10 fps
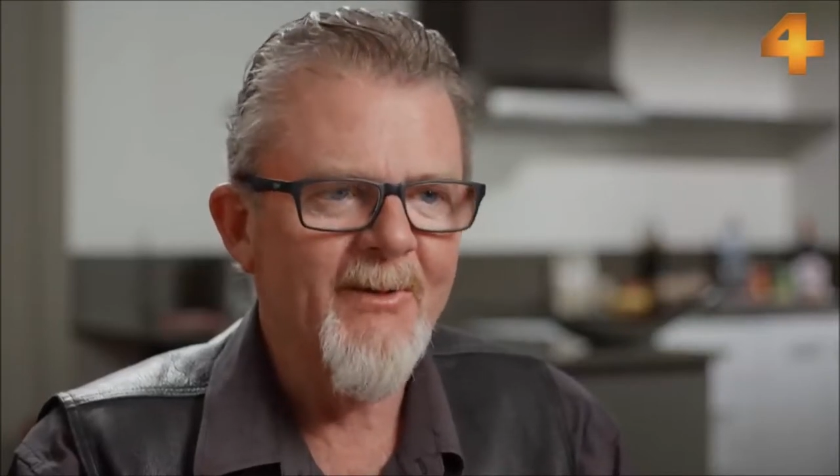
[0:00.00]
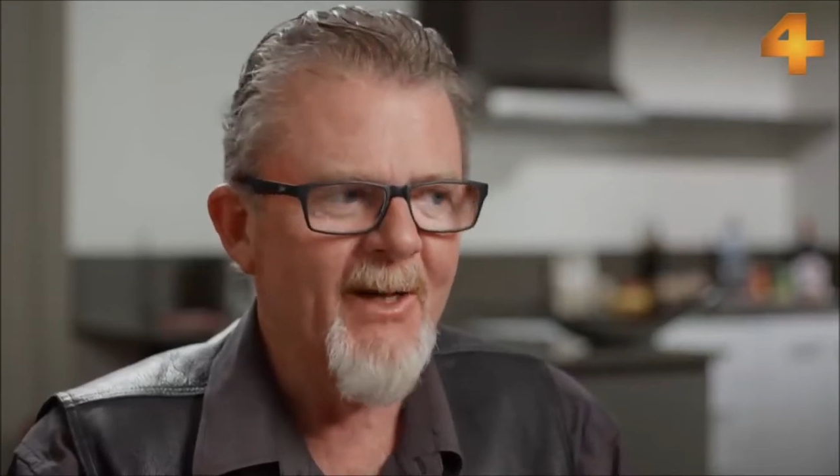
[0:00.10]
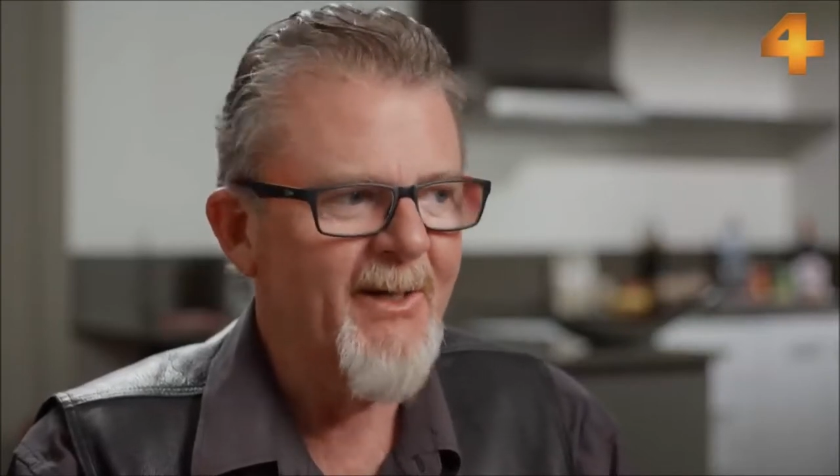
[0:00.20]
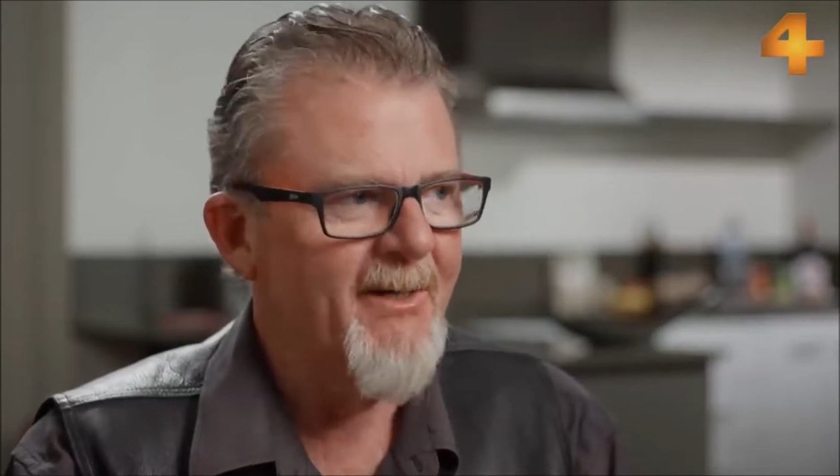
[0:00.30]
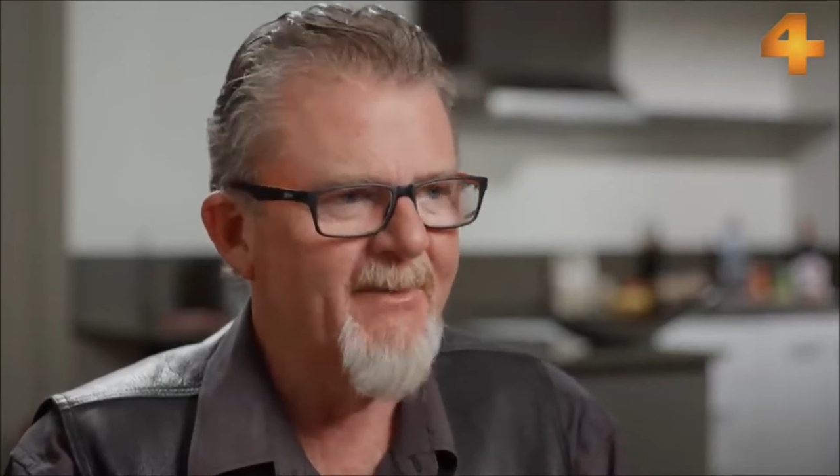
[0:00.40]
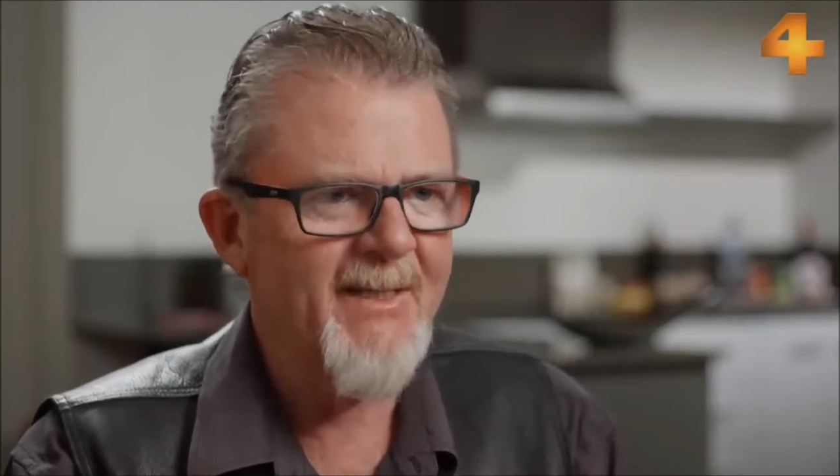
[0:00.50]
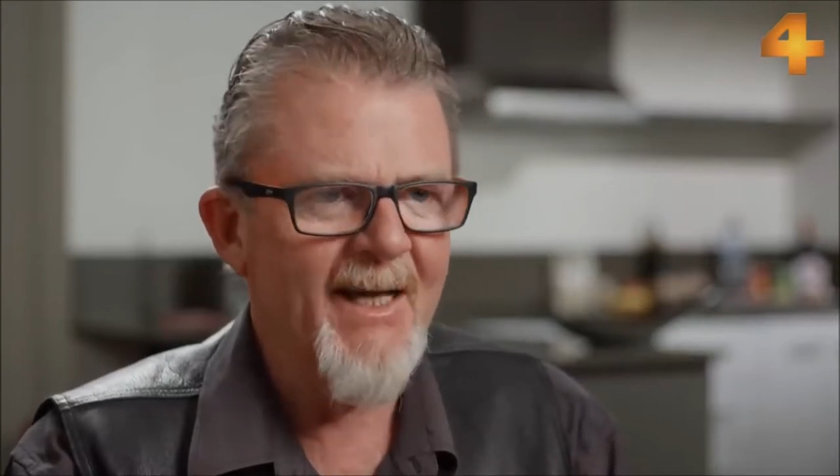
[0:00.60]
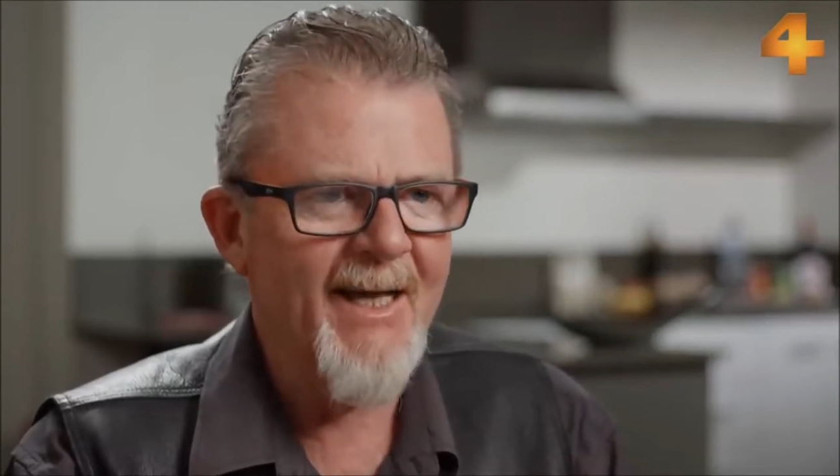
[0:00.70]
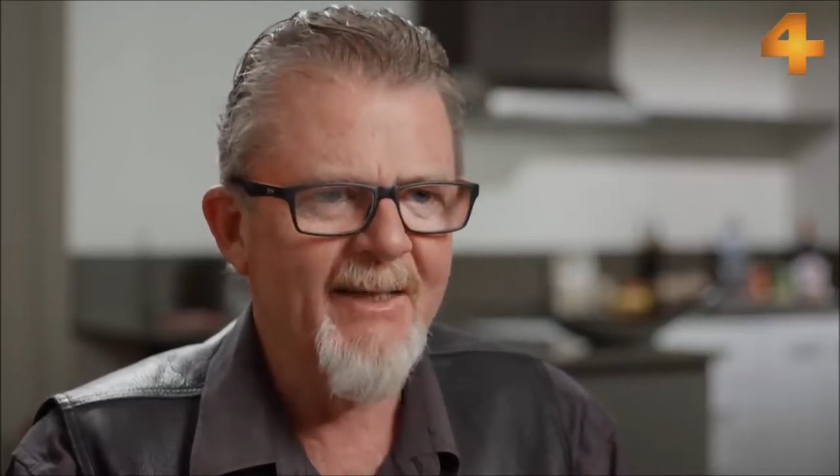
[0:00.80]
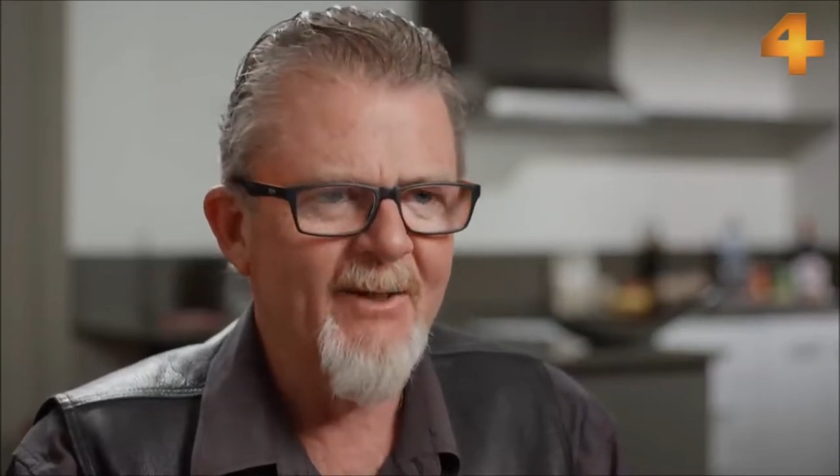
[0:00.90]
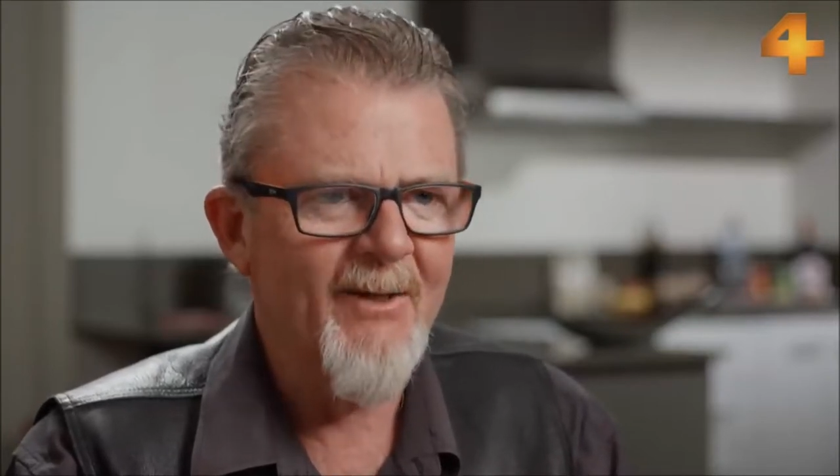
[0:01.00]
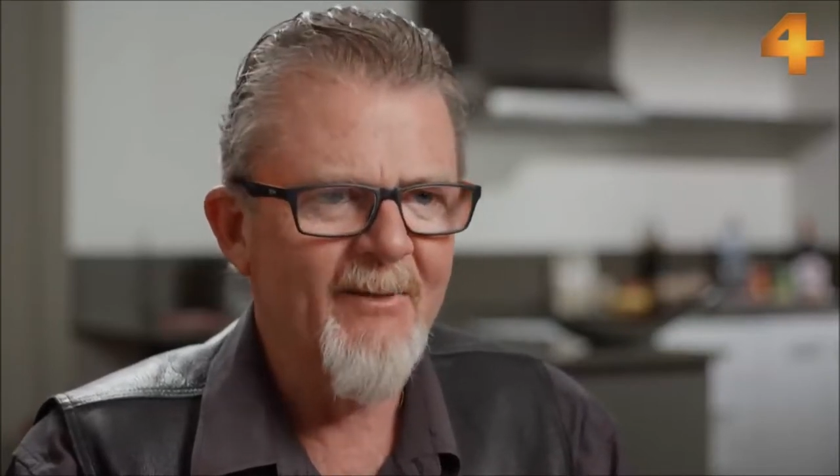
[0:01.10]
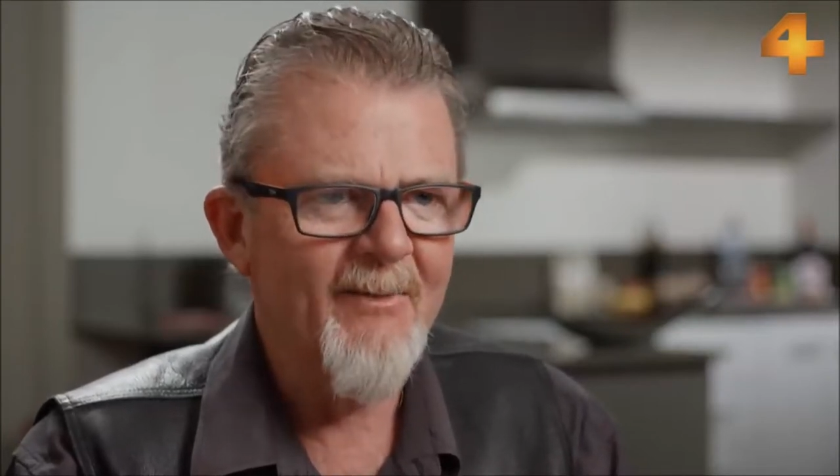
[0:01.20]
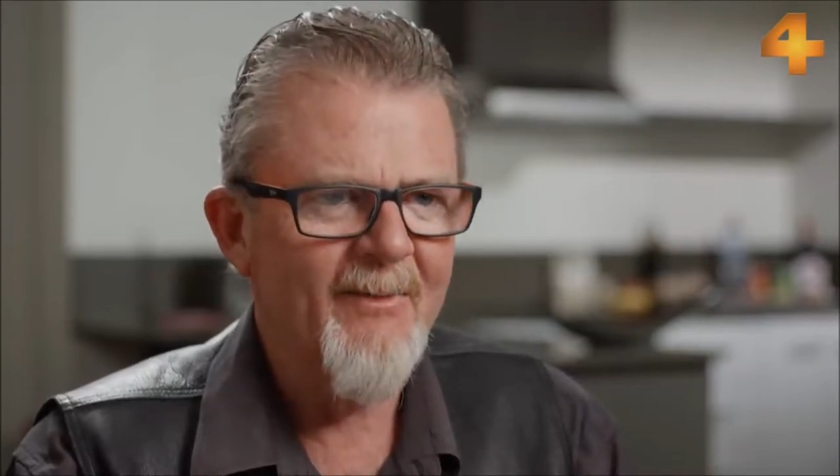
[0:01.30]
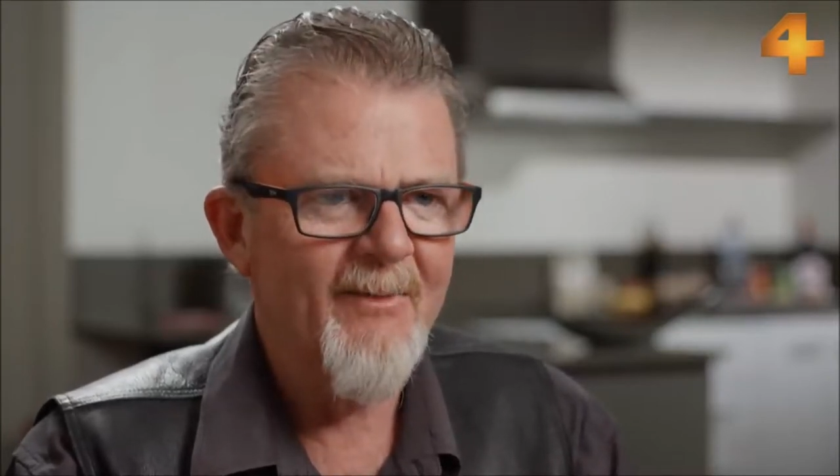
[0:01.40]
Don't give us a hard time.